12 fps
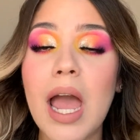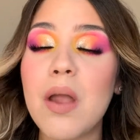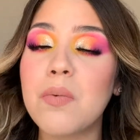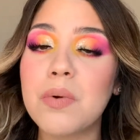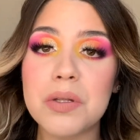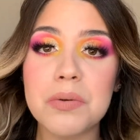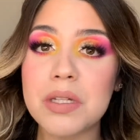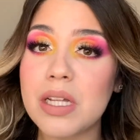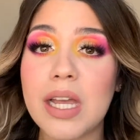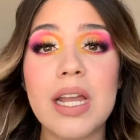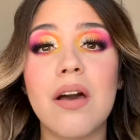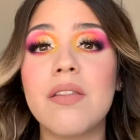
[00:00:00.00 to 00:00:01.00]
I really
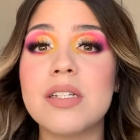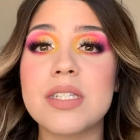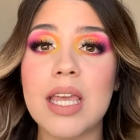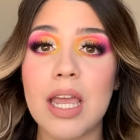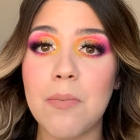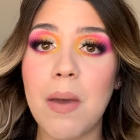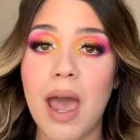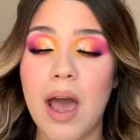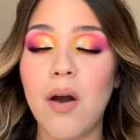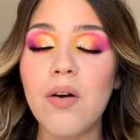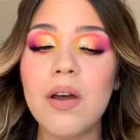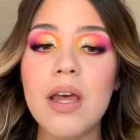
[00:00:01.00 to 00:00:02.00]
like how this came
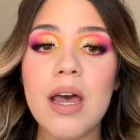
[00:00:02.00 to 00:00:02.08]
out.